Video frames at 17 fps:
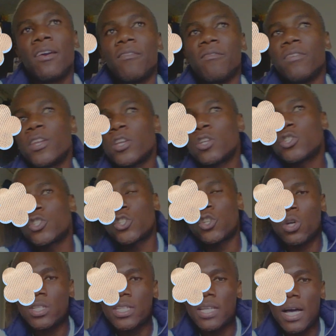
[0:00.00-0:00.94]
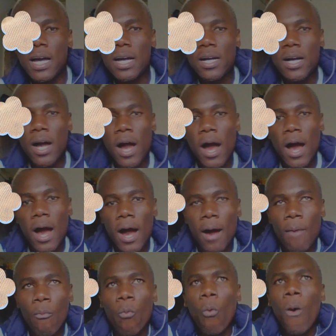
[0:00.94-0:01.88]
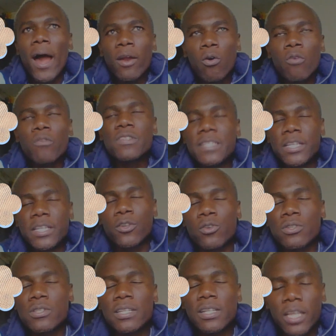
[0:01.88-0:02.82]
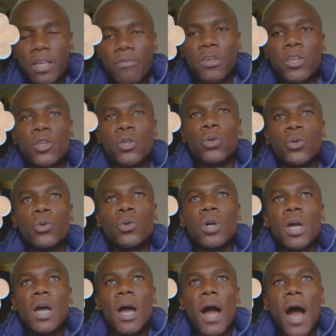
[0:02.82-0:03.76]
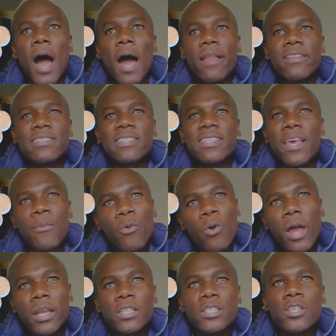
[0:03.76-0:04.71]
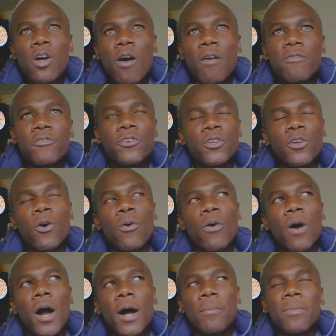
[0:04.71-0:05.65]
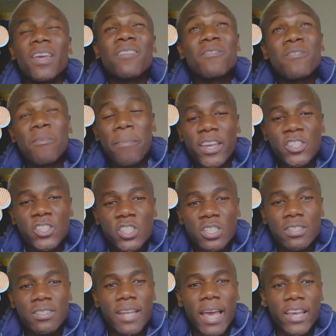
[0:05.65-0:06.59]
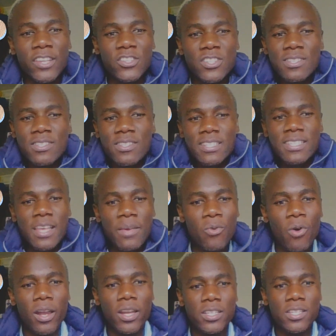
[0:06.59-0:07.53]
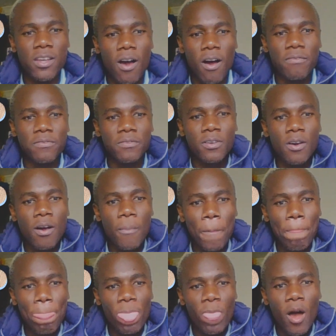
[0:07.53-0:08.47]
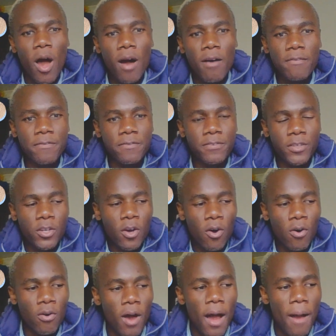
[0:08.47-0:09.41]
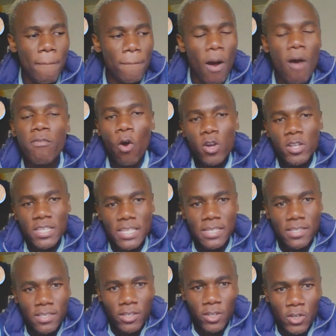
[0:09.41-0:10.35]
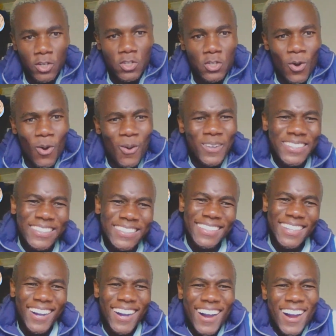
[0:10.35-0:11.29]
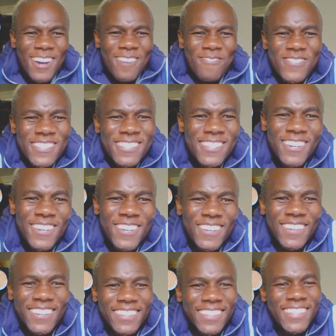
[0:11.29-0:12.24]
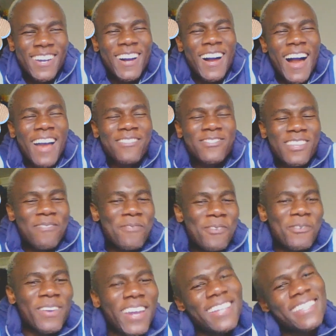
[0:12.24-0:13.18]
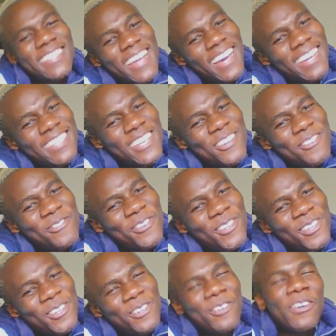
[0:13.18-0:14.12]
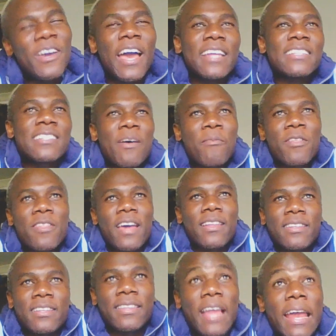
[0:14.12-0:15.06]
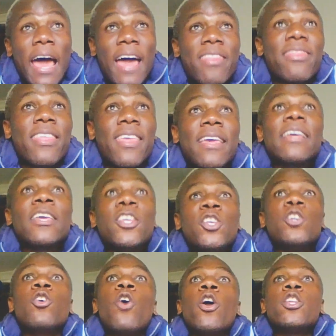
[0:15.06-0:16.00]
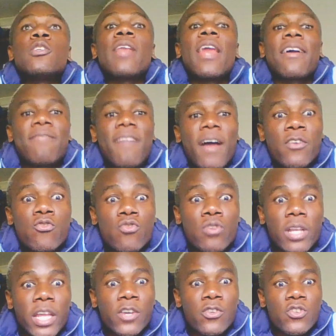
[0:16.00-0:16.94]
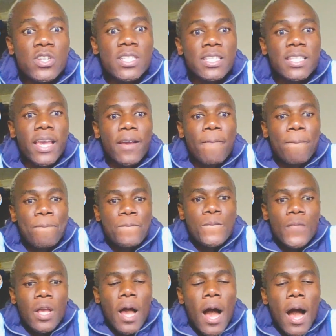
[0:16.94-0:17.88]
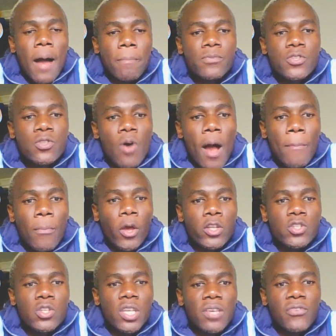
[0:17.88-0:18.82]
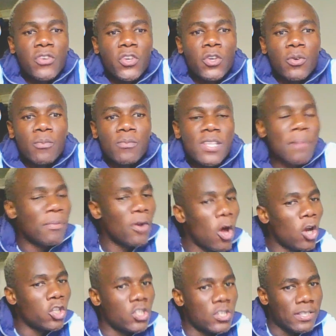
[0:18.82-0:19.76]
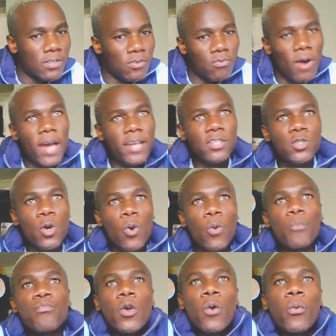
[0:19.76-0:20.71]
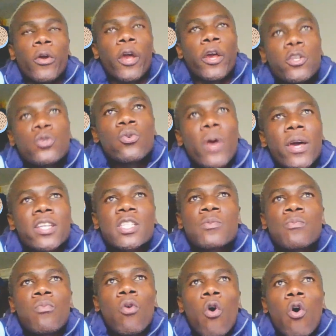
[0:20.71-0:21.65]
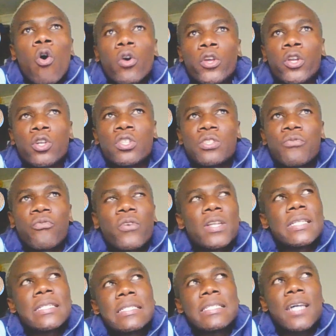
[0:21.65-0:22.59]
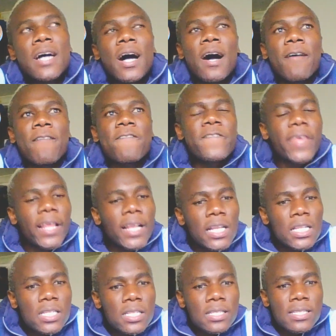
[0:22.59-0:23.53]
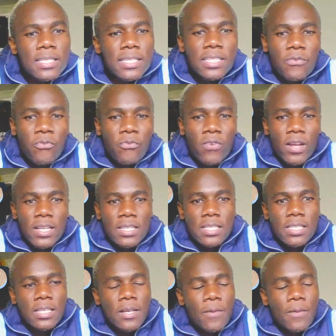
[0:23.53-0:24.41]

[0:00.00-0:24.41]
videos shorter while obviously still giving you the same quality of information and just the same quality of content, so I have something really exciting for you and something that I think you're going to find really interesting. So I'm going to give you terminologies, right? So we're going to explore different fields, different